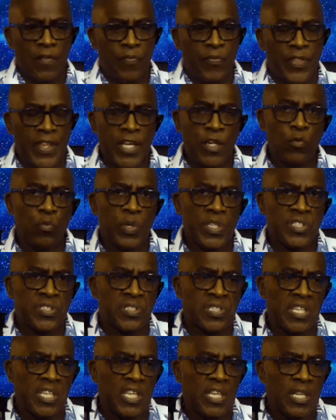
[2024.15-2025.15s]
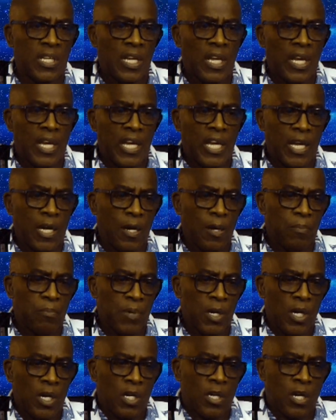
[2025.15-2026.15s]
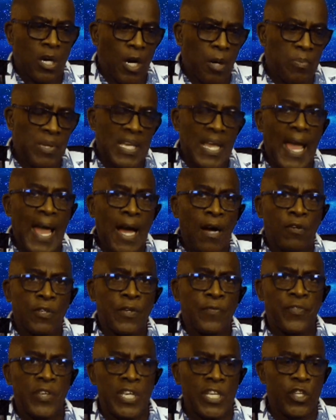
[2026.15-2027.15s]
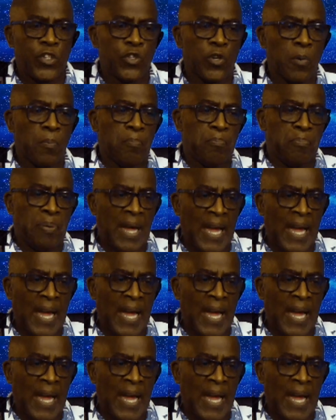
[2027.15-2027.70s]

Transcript: Then we see him coming out of Egypt,